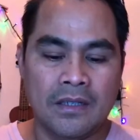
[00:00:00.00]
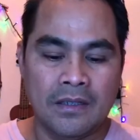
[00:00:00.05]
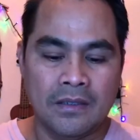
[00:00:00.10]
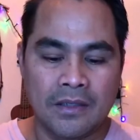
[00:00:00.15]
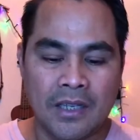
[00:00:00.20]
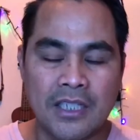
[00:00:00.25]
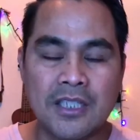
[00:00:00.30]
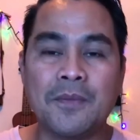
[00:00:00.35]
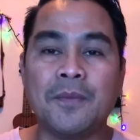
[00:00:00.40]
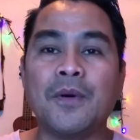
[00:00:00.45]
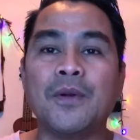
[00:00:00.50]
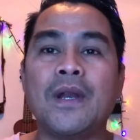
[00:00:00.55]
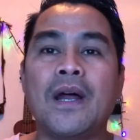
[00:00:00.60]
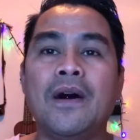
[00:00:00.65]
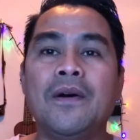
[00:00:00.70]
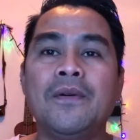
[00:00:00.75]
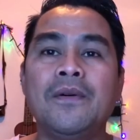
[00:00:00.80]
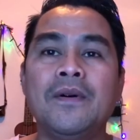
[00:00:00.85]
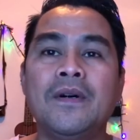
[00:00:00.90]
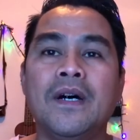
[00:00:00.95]
That's for
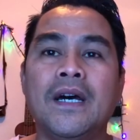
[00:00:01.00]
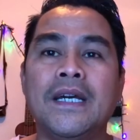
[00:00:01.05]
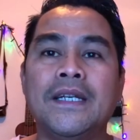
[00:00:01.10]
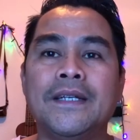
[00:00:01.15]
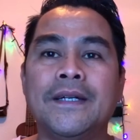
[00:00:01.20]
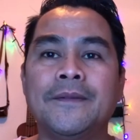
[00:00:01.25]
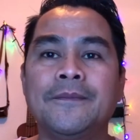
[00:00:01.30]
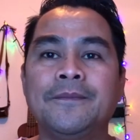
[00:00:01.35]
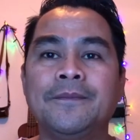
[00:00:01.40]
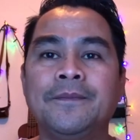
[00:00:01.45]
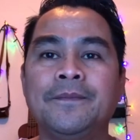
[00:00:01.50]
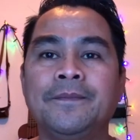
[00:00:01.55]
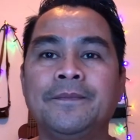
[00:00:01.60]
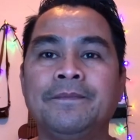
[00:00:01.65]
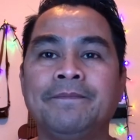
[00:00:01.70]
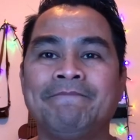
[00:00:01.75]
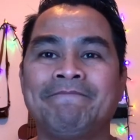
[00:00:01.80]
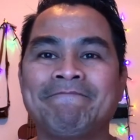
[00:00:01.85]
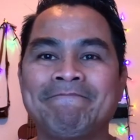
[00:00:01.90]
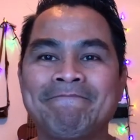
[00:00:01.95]
now, and
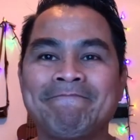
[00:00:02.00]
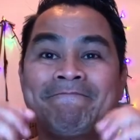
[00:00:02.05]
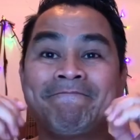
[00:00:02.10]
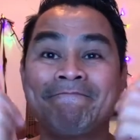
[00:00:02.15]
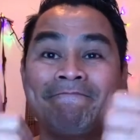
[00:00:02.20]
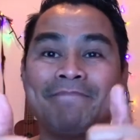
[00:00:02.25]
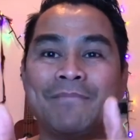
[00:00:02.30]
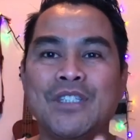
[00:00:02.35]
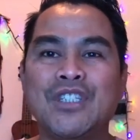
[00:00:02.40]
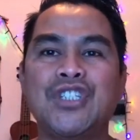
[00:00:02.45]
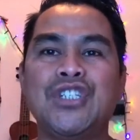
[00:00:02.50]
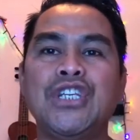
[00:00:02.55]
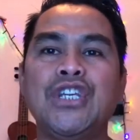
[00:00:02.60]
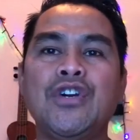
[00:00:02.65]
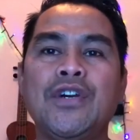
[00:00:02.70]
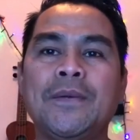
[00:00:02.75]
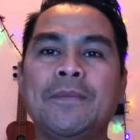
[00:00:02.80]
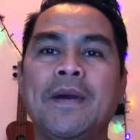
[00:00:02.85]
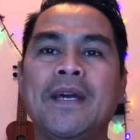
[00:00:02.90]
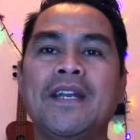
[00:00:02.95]
see you
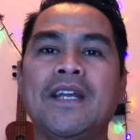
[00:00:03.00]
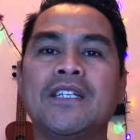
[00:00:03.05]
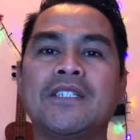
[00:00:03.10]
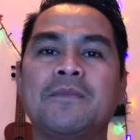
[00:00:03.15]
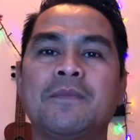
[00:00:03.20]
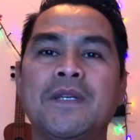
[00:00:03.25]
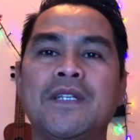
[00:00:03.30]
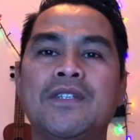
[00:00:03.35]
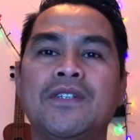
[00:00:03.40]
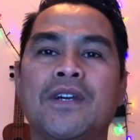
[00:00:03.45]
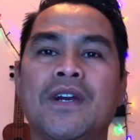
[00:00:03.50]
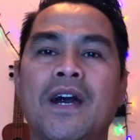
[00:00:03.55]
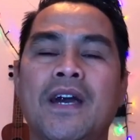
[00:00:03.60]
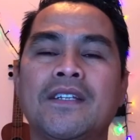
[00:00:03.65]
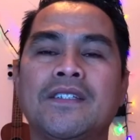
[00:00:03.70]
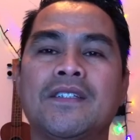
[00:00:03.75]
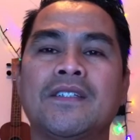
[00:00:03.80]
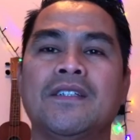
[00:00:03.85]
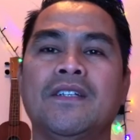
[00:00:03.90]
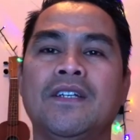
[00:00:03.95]
in my next video,
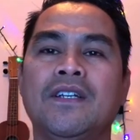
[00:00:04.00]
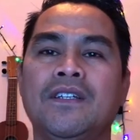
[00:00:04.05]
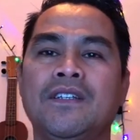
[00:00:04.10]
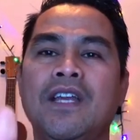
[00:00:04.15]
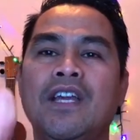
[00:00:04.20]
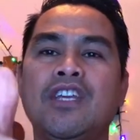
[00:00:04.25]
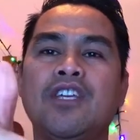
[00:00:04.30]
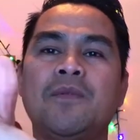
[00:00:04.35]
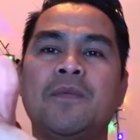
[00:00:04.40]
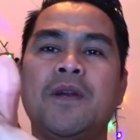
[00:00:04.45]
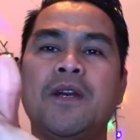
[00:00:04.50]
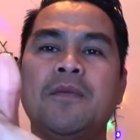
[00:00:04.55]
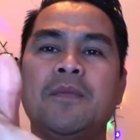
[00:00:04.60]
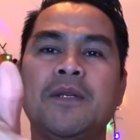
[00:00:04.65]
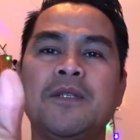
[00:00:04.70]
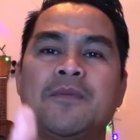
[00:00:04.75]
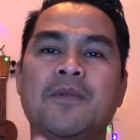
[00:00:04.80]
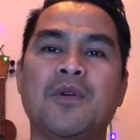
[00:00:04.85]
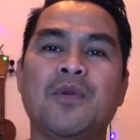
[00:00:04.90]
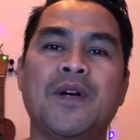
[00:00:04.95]
guys. Thank you very
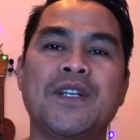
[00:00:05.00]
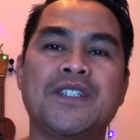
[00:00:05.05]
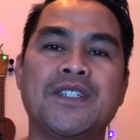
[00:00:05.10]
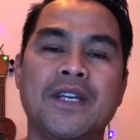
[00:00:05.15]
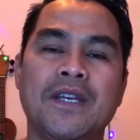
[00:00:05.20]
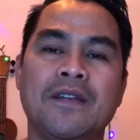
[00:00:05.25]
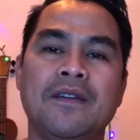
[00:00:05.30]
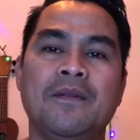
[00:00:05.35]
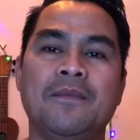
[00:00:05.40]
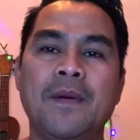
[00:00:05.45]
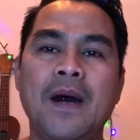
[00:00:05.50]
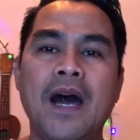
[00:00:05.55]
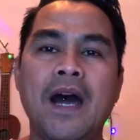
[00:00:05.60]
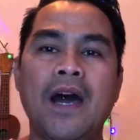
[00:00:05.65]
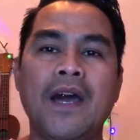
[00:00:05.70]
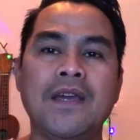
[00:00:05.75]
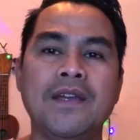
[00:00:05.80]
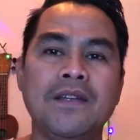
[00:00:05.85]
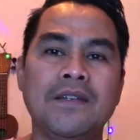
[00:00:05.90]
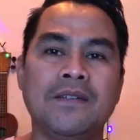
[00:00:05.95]
much for watching.
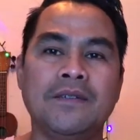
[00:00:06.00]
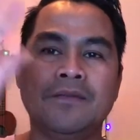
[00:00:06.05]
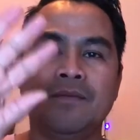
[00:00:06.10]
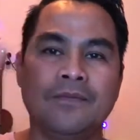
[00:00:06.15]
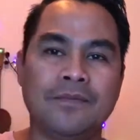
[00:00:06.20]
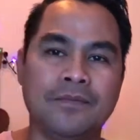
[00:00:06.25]
Bye.